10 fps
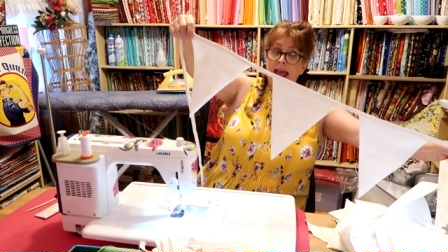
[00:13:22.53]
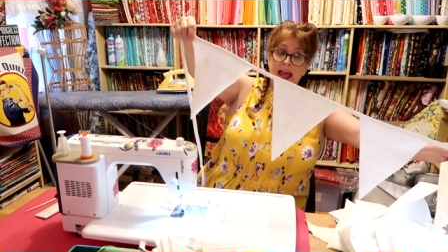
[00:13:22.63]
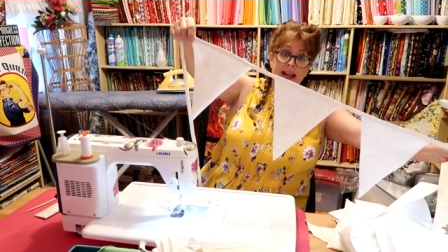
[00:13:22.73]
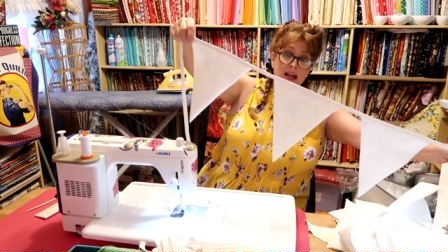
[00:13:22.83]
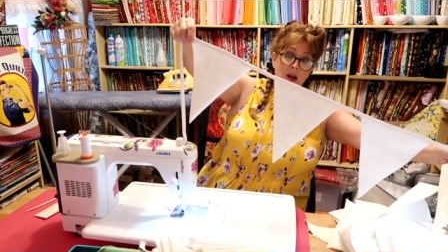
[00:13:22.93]

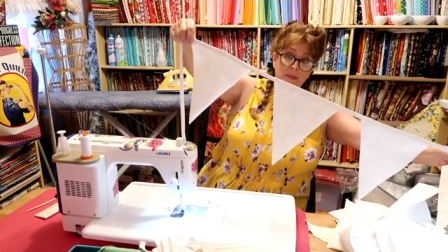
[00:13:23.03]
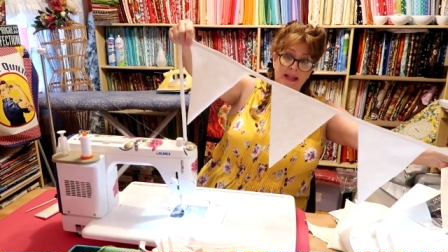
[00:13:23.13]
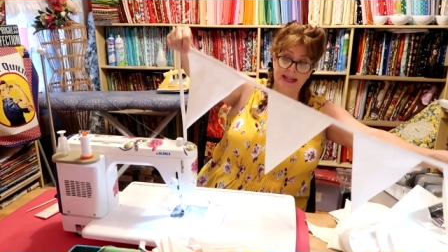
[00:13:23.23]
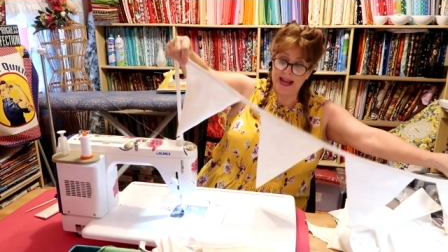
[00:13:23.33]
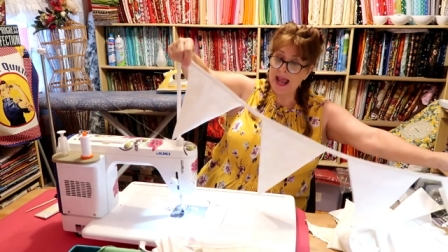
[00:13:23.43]
And um,
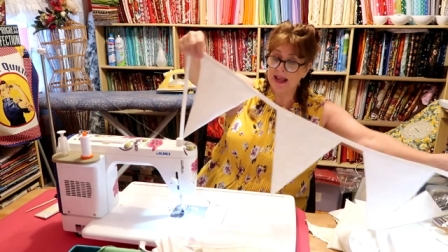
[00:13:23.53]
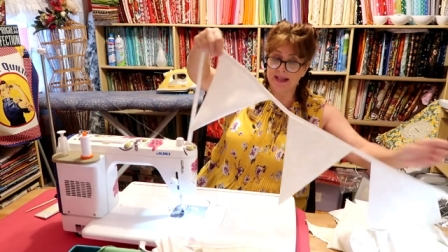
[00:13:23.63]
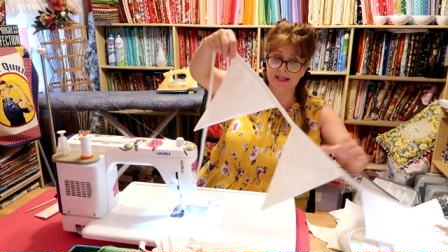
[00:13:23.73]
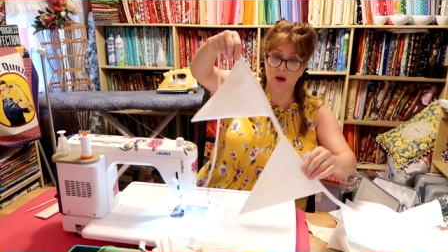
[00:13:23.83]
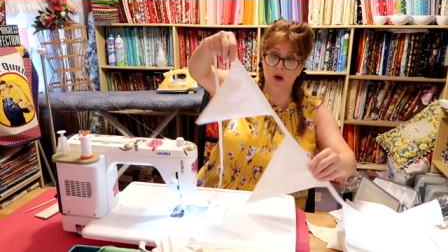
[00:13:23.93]
yeah,
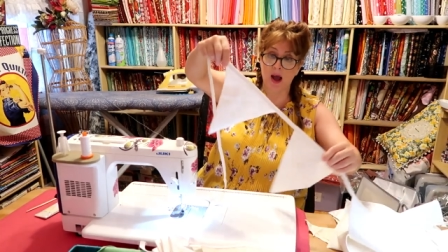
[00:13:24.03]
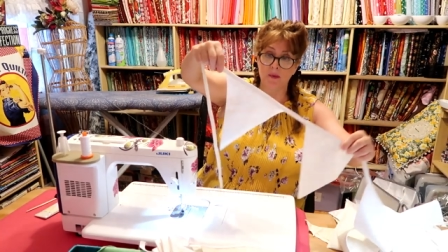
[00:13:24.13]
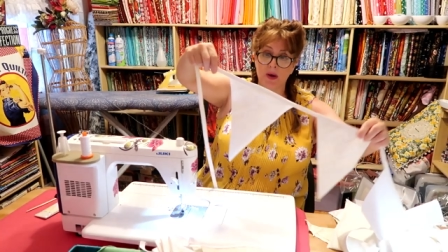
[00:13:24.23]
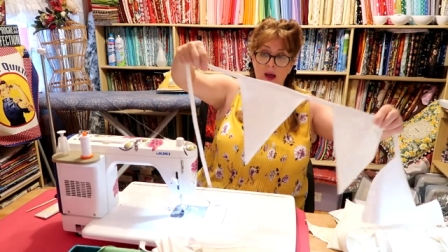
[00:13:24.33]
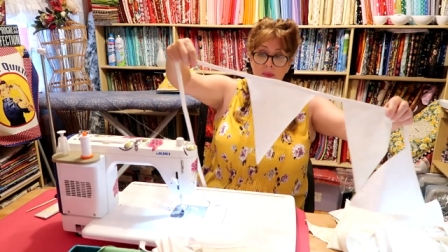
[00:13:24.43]
so,
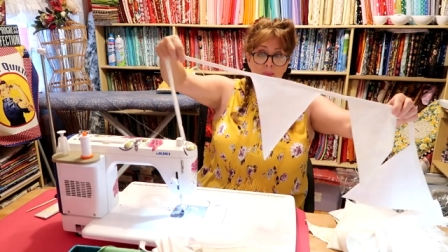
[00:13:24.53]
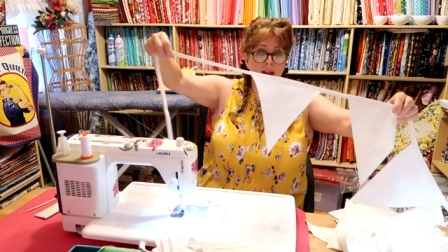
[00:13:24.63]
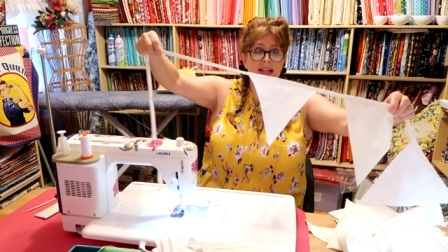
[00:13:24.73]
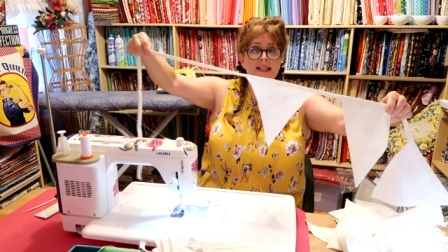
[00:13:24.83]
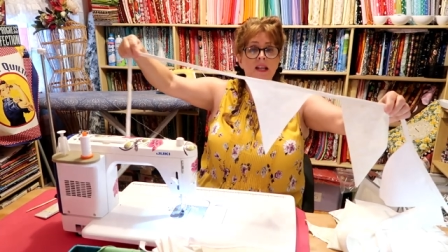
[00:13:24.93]
um,
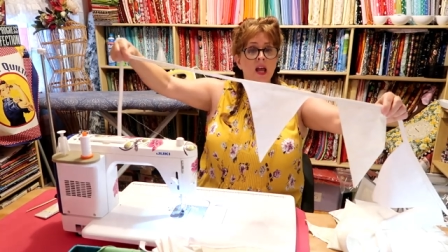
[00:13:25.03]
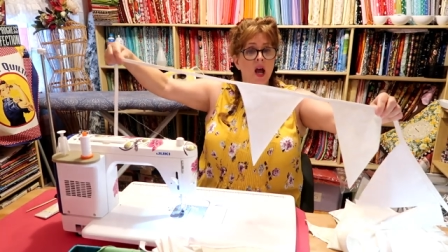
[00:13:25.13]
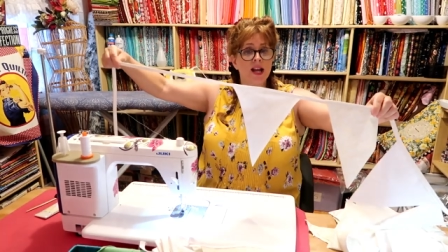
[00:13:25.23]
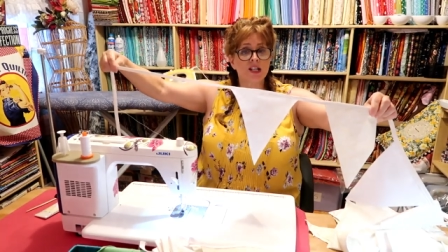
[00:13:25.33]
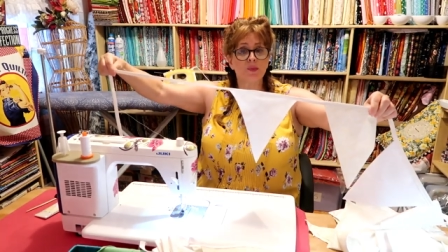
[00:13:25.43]
but it's a,
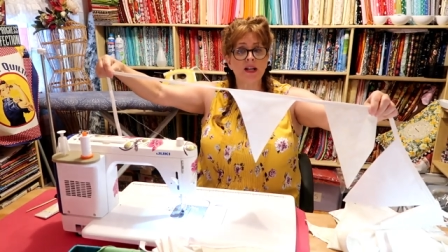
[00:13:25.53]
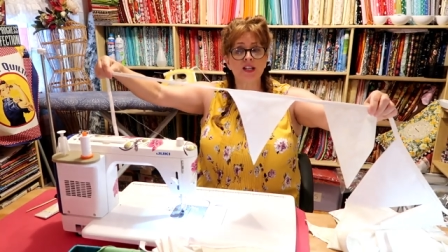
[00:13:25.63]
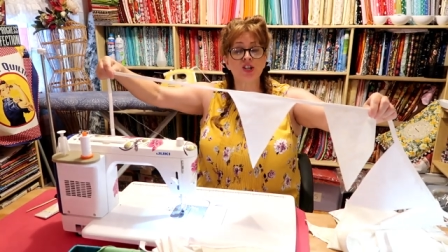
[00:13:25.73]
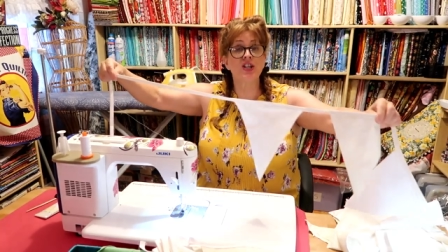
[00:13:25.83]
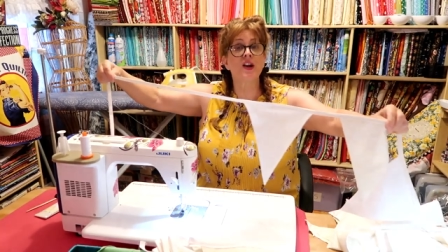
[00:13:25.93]
I just wanted
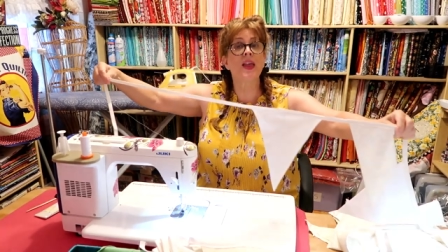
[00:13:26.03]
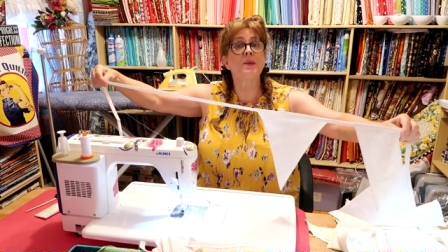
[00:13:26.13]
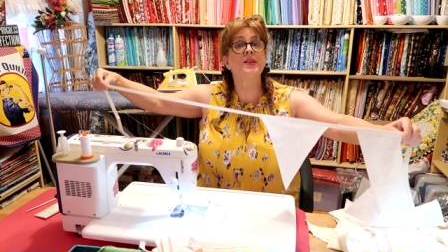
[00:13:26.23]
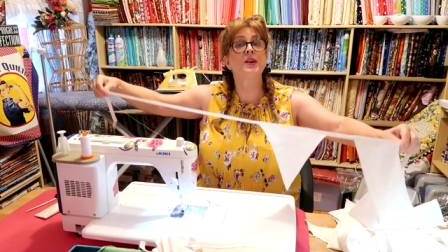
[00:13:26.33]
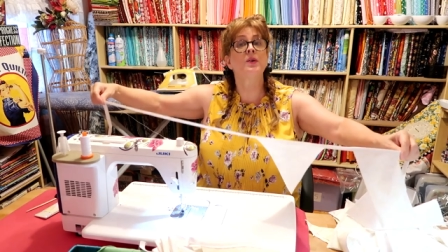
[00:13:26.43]
to share that
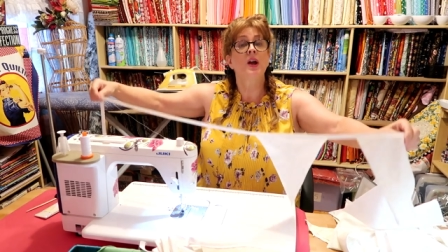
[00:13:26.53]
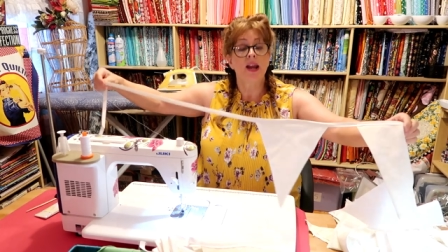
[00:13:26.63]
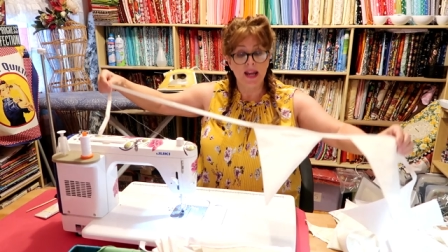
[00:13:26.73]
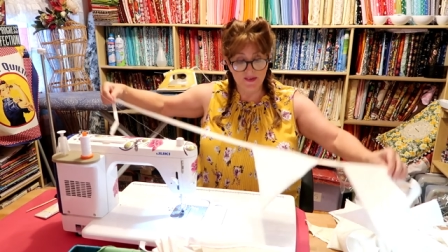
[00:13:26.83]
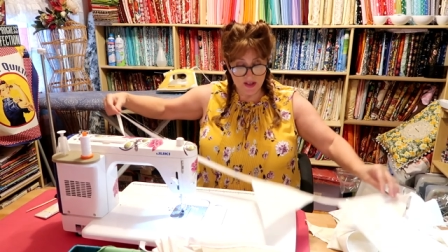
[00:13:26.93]
with you,
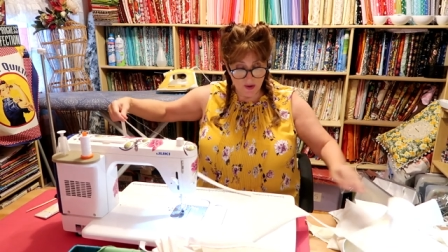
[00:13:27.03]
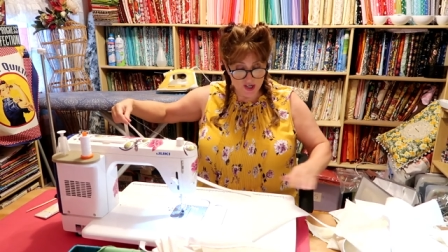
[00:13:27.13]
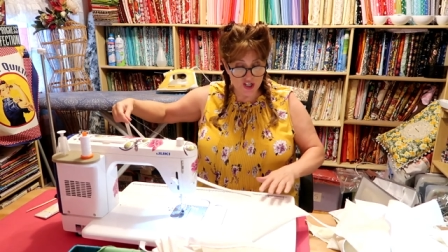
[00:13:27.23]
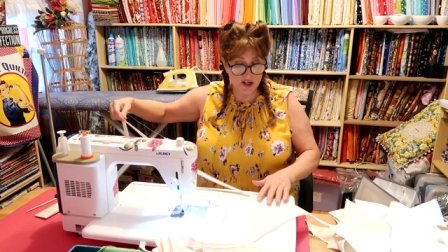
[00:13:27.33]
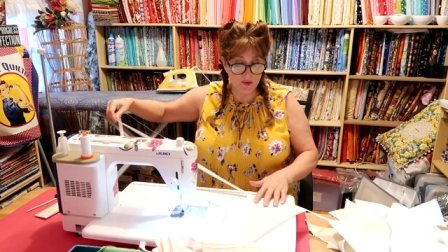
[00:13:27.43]
even though I
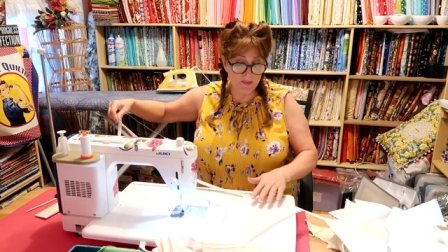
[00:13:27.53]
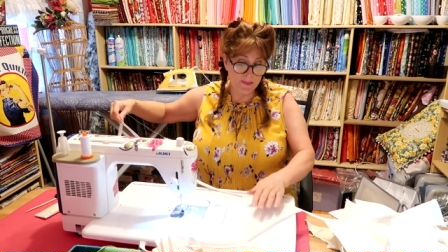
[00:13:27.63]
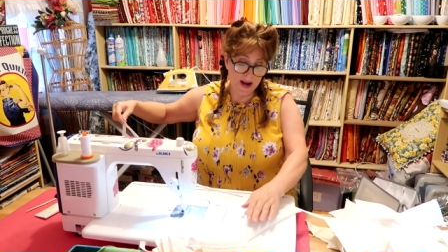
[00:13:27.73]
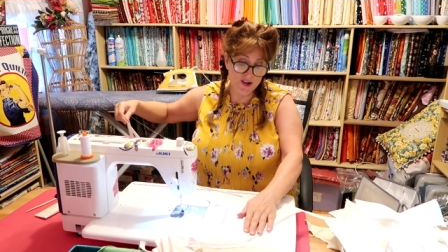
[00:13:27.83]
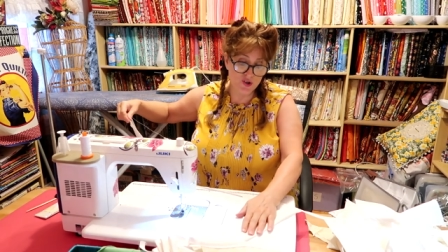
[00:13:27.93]
shared it with my
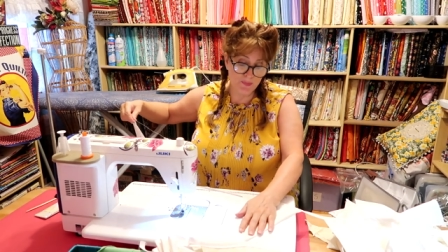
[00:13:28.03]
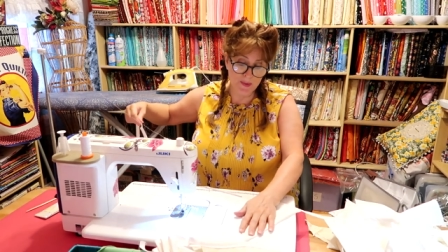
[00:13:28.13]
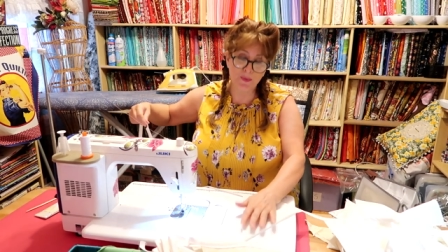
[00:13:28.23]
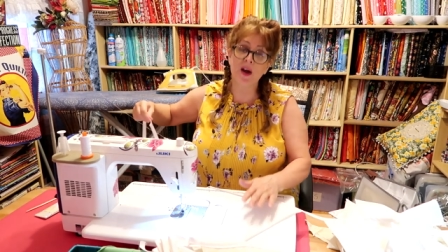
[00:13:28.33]
Patreon people.